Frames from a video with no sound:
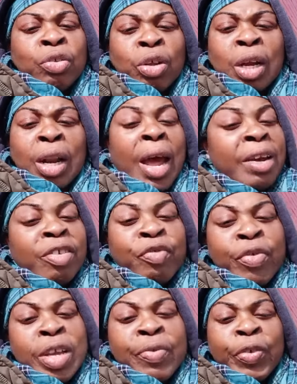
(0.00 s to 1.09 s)
So the line is
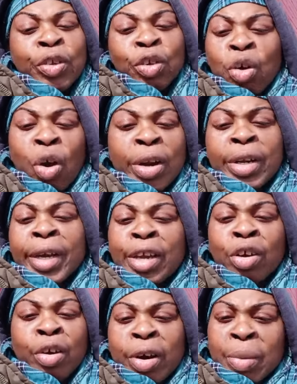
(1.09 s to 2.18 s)
free for you to call and get
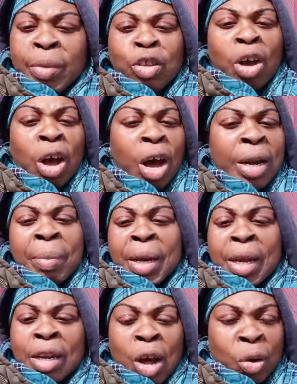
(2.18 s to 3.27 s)
your cream, get your order, let me
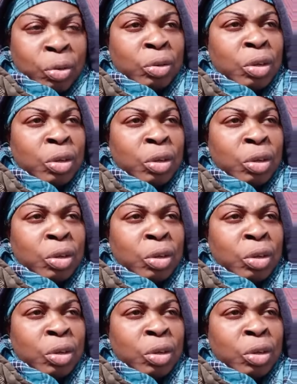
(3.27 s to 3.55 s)
get it out.